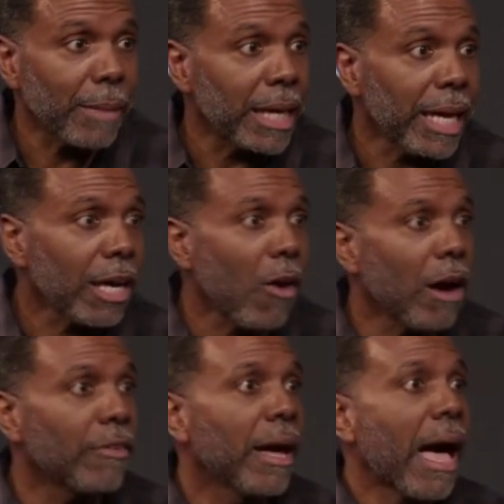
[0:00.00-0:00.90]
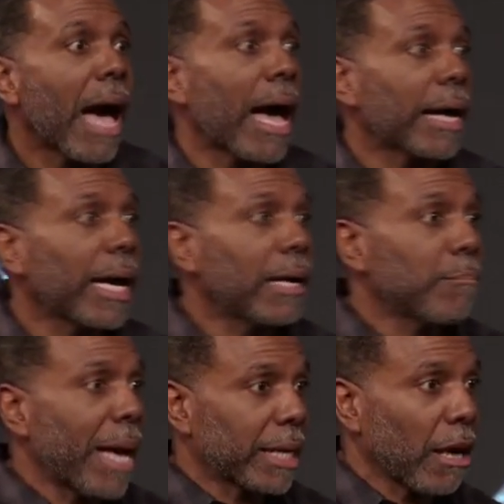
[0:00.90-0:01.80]
not letting go of it. I, I kind
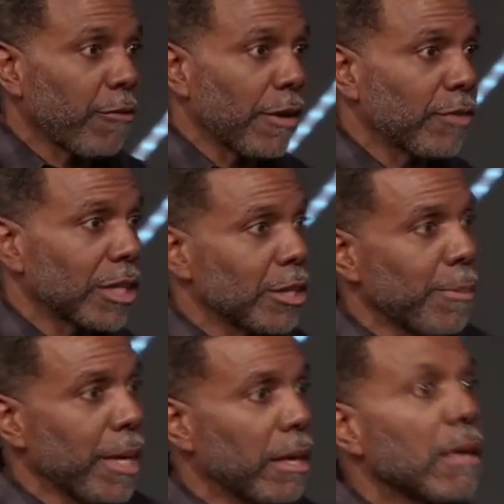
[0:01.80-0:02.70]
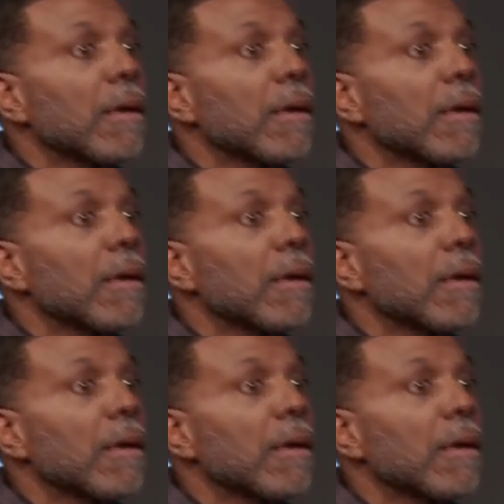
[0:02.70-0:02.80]
of backed off of it a little bit.